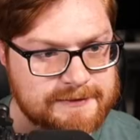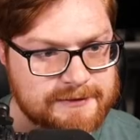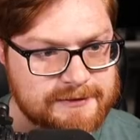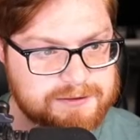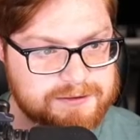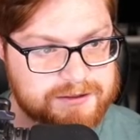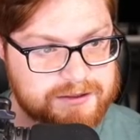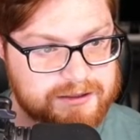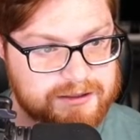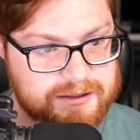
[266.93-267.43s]

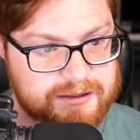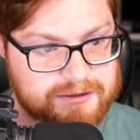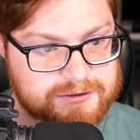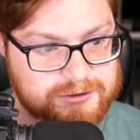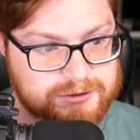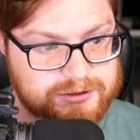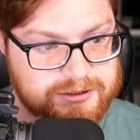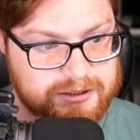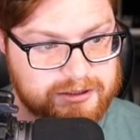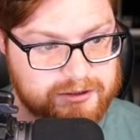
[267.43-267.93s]
Yeah,
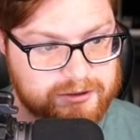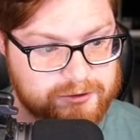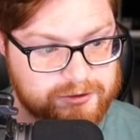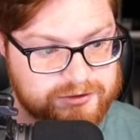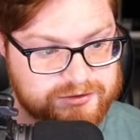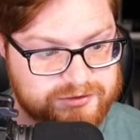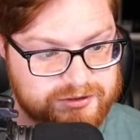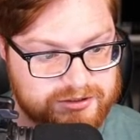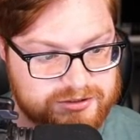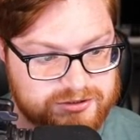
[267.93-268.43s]
cookie editor
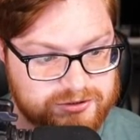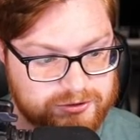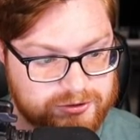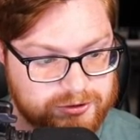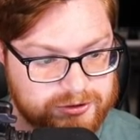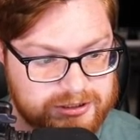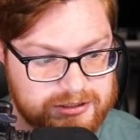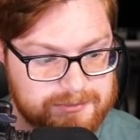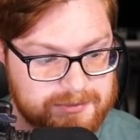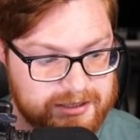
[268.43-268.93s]
extension or
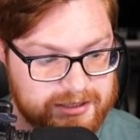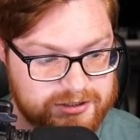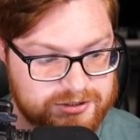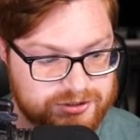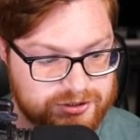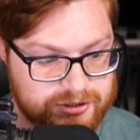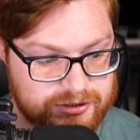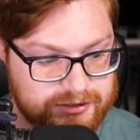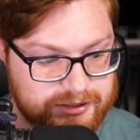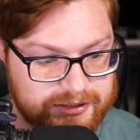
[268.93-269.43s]
cookie
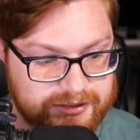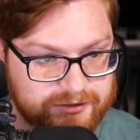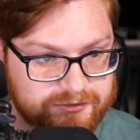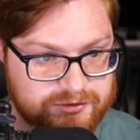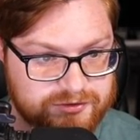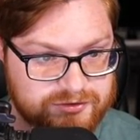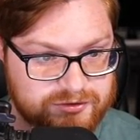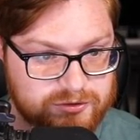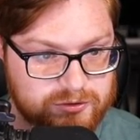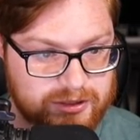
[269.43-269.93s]
manager, any of
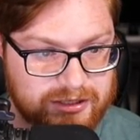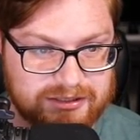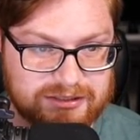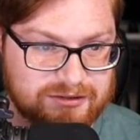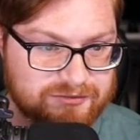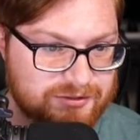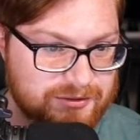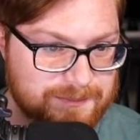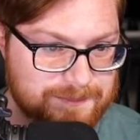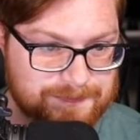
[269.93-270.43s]
the two. Any
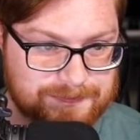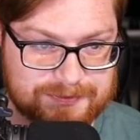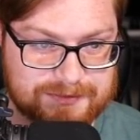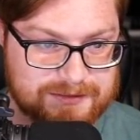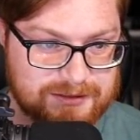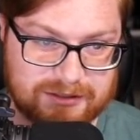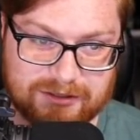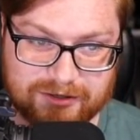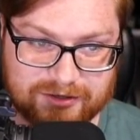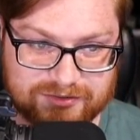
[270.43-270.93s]
of them
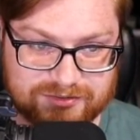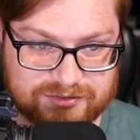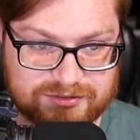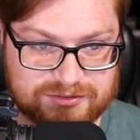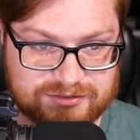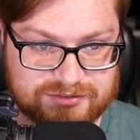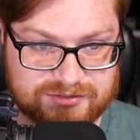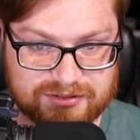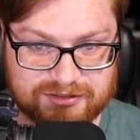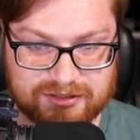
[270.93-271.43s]
honestly
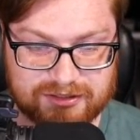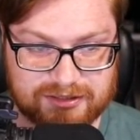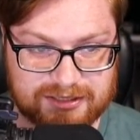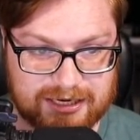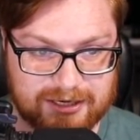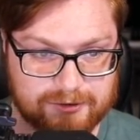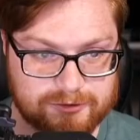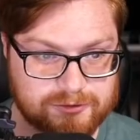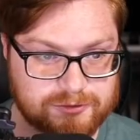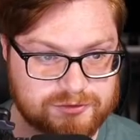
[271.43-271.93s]
just
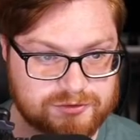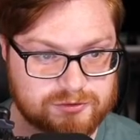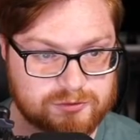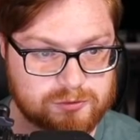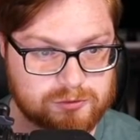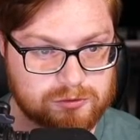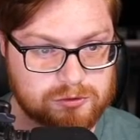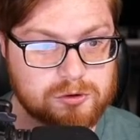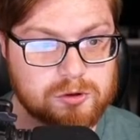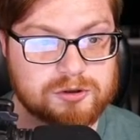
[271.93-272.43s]
allow you
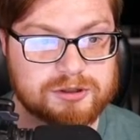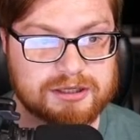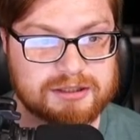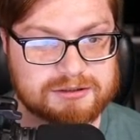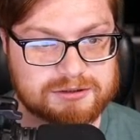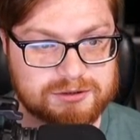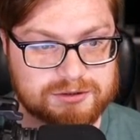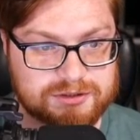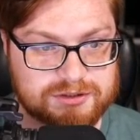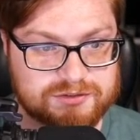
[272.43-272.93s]
to look at
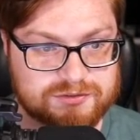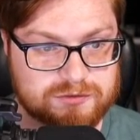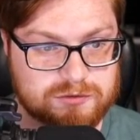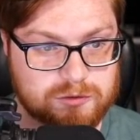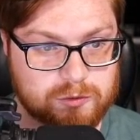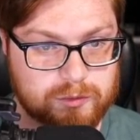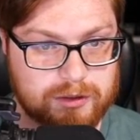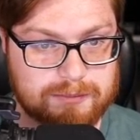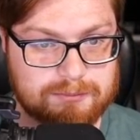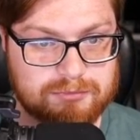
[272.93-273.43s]
cookies for
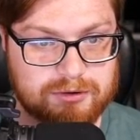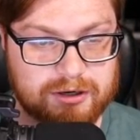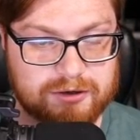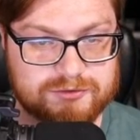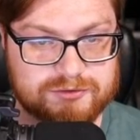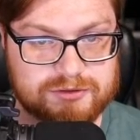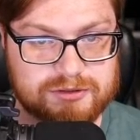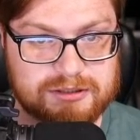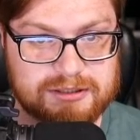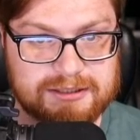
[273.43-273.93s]
a web
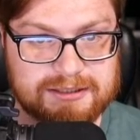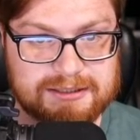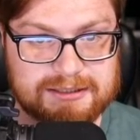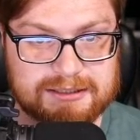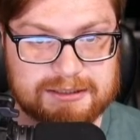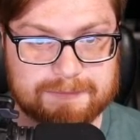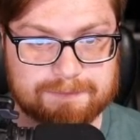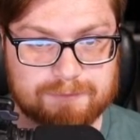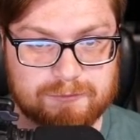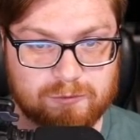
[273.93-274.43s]
browser
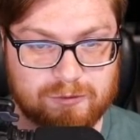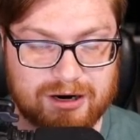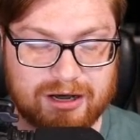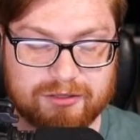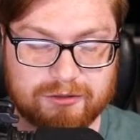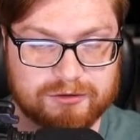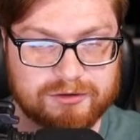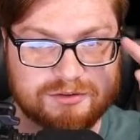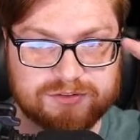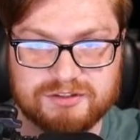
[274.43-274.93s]
um,
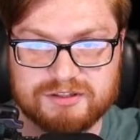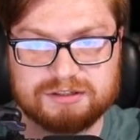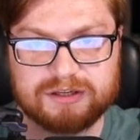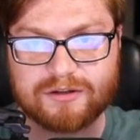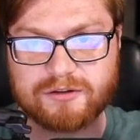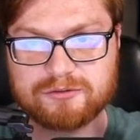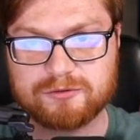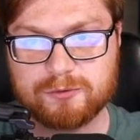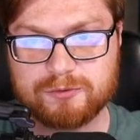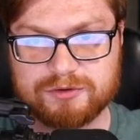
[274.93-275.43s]
rather than
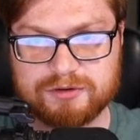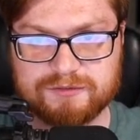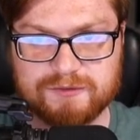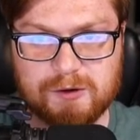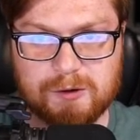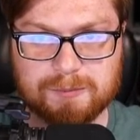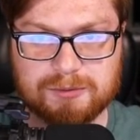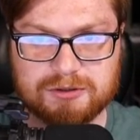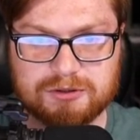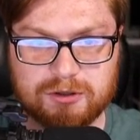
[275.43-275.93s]
digging through the
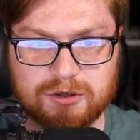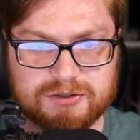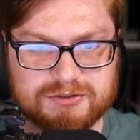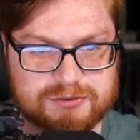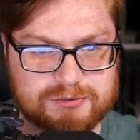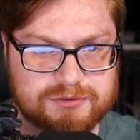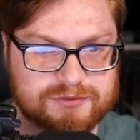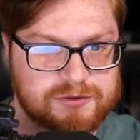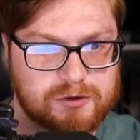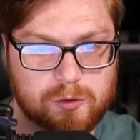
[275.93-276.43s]
developer
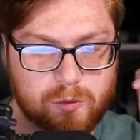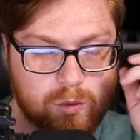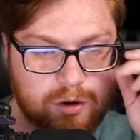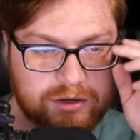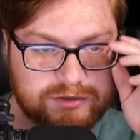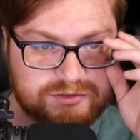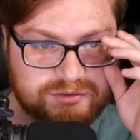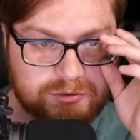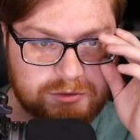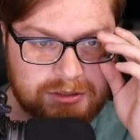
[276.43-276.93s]
console if you don't
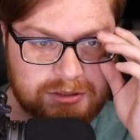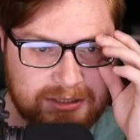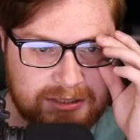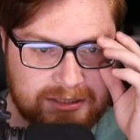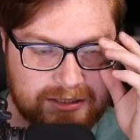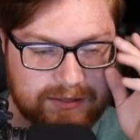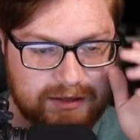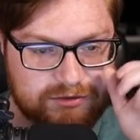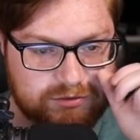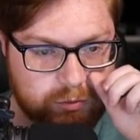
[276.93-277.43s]
want to.
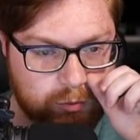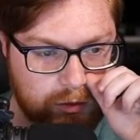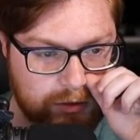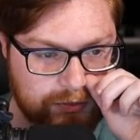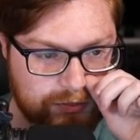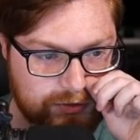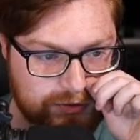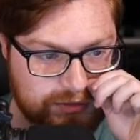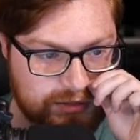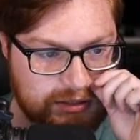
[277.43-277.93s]
That's one
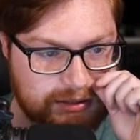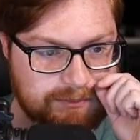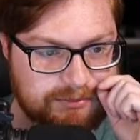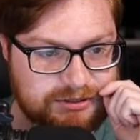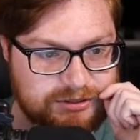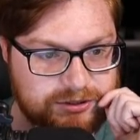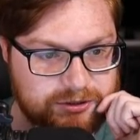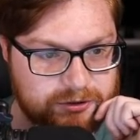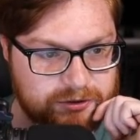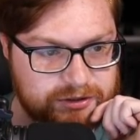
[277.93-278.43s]
thing that I'm
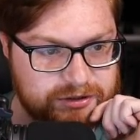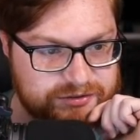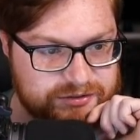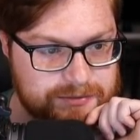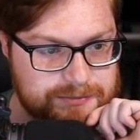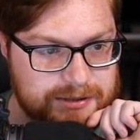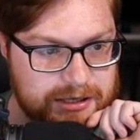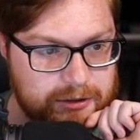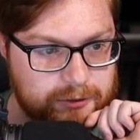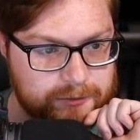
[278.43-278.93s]
curious
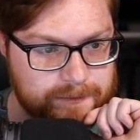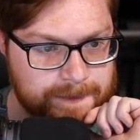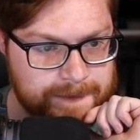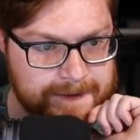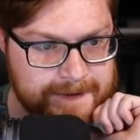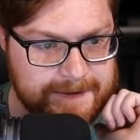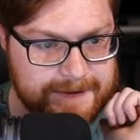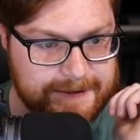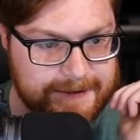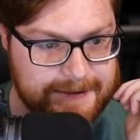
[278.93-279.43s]
about.
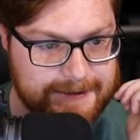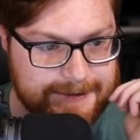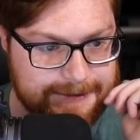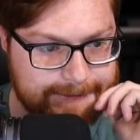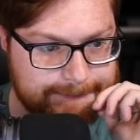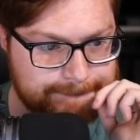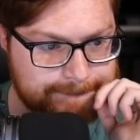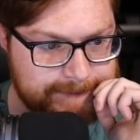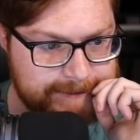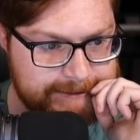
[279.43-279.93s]

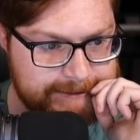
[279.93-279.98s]
Um,